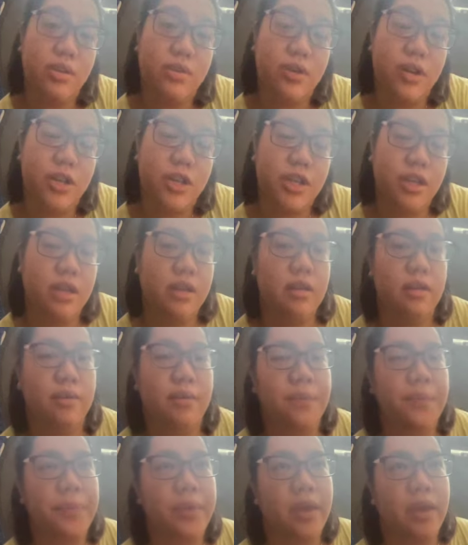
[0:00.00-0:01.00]
Russia.
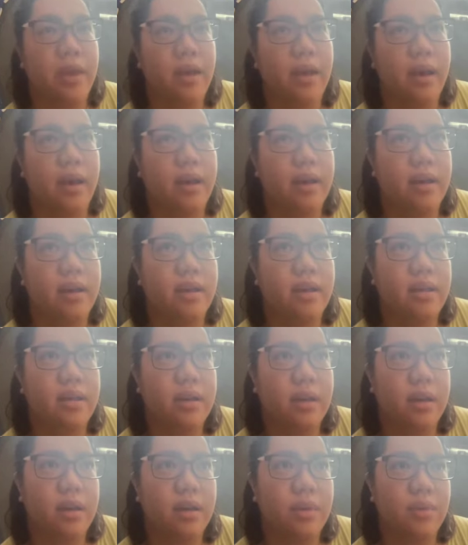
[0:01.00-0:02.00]

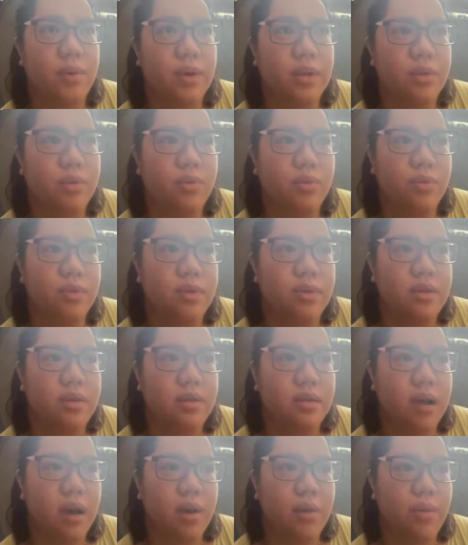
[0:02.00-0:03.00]
And what
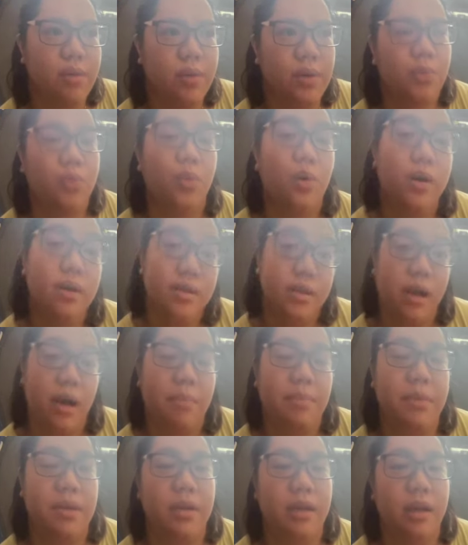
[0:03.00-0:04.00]
was
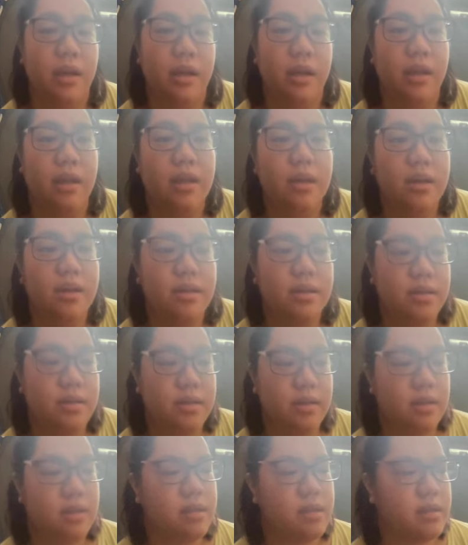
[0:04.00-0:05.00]
happening
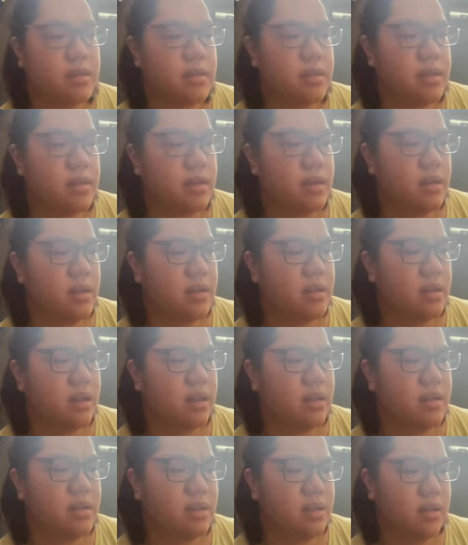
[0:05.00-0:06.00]
since
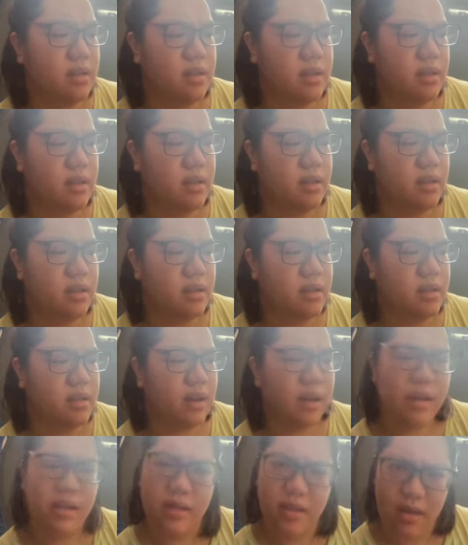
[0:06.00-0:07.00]

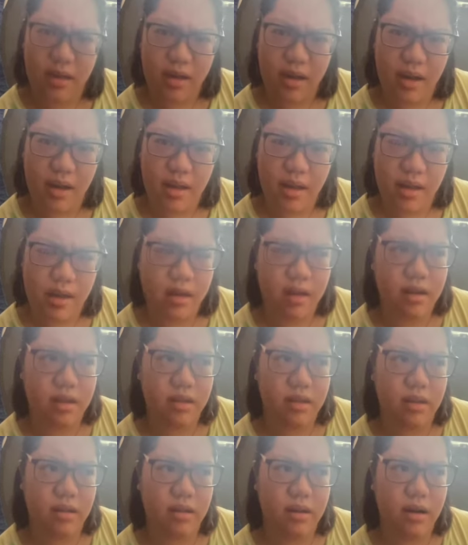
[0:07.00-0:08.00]
1990, I think,
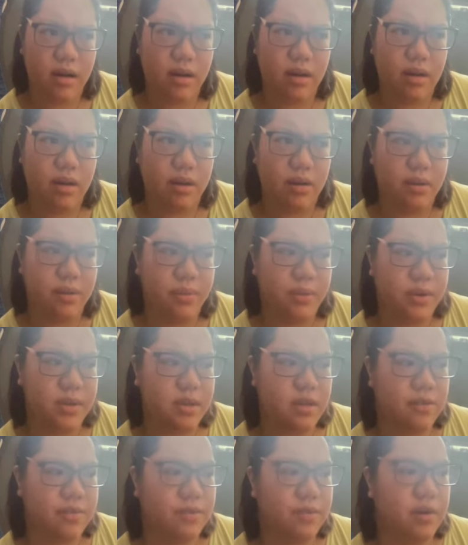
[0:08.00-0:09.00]

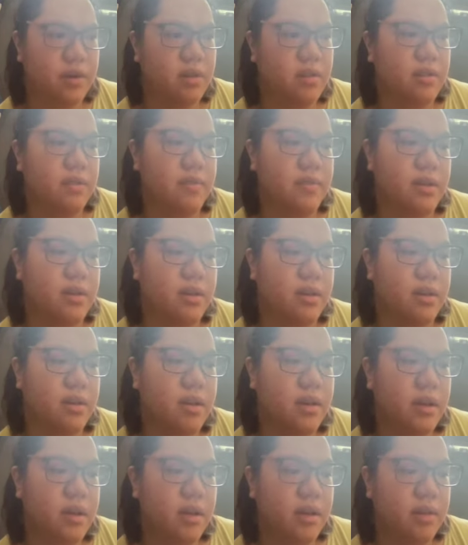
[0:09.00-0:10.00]
was the fall of the
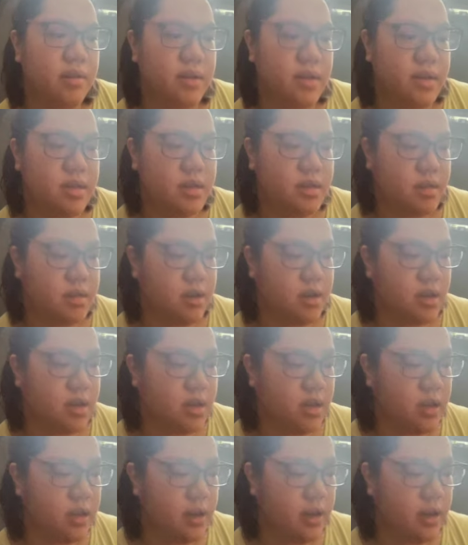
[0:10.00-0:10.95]
USSR,